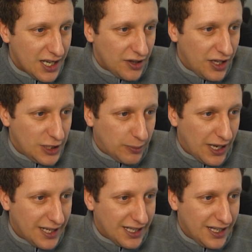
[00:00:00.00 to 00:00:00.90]
These
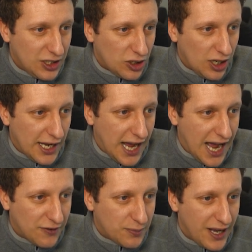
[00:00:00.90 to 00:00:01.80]
players in these sort of like
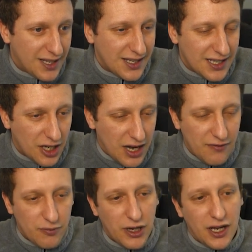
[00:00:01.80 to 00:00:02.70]
half spaces in
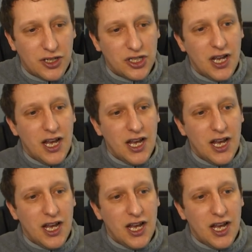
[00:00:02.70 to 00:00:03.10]
Gravenberch